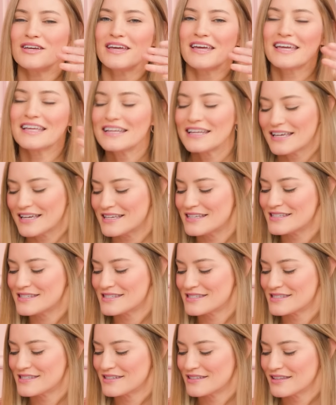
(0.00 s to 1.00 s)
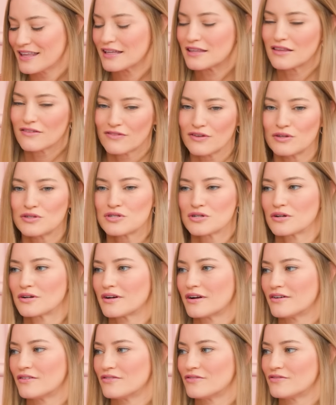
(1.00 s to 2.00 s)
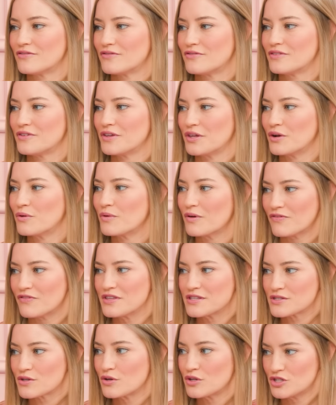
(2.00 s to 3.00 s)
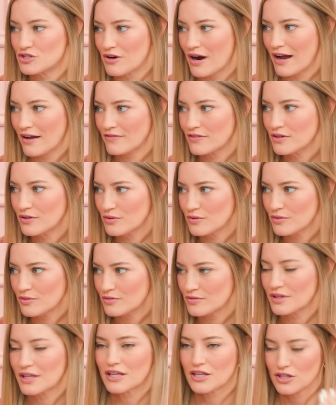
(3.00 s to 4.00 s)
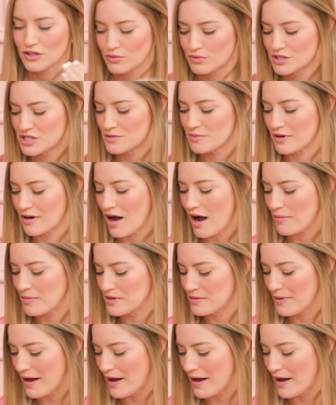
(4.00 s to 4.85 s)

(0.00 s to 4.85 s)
is like the future of, if this could drive you, like you would just want to hop in the